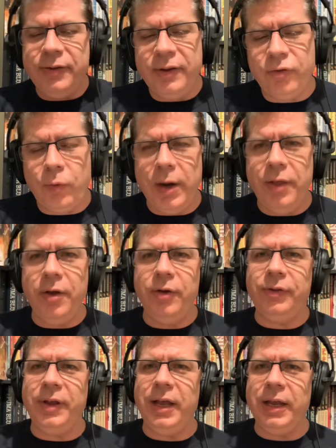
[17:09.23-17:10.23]
one of
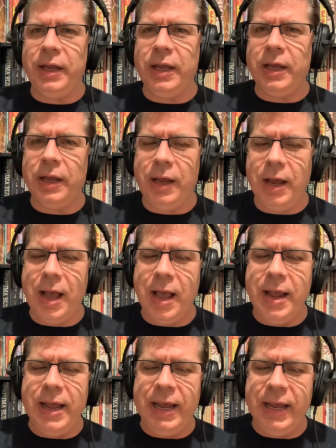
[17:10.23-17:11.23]
those.
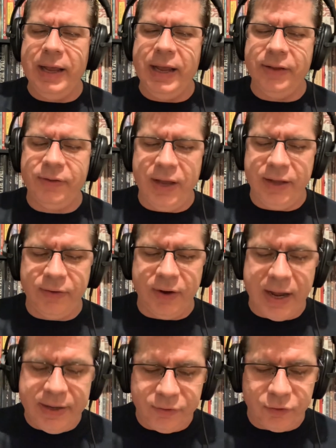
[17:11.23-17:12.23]
It's a
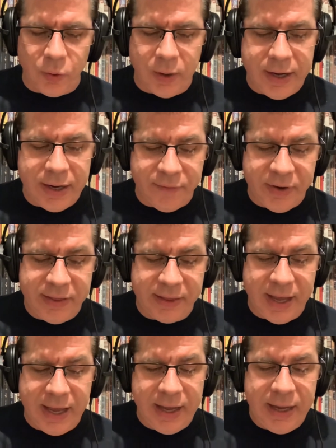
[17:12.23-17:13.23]
nice story and
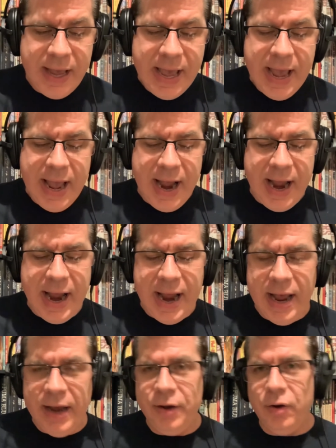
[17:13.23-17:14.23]
everything,
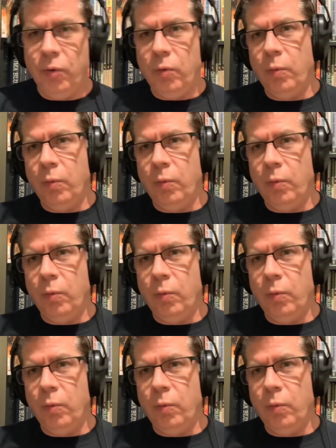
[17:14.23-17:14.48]
and